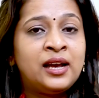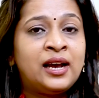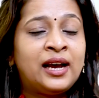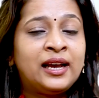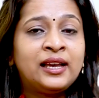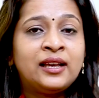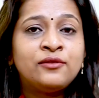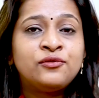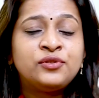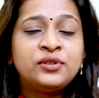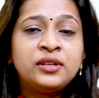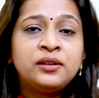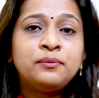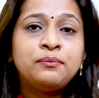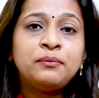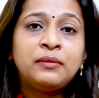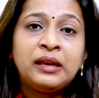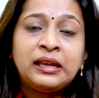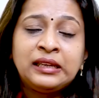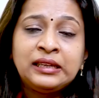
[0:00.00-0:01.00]
I have
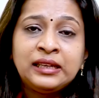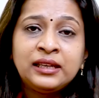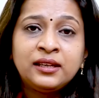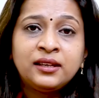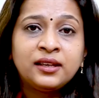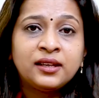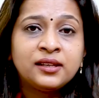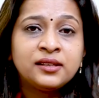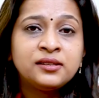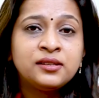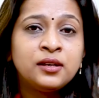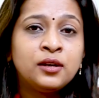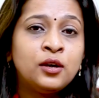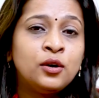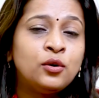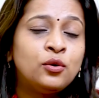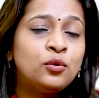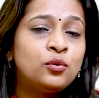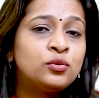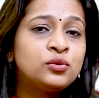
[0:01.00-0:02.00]
seen many kids
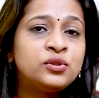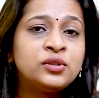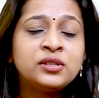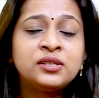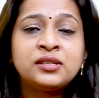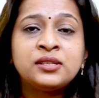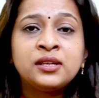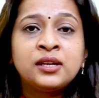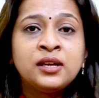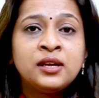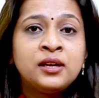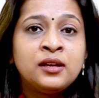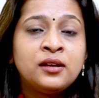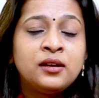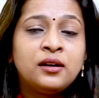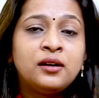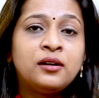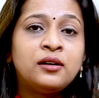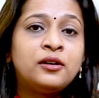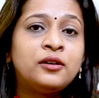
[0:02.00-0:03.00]
who just
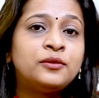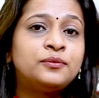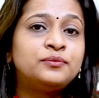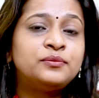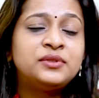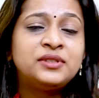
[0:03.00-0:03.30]
uh,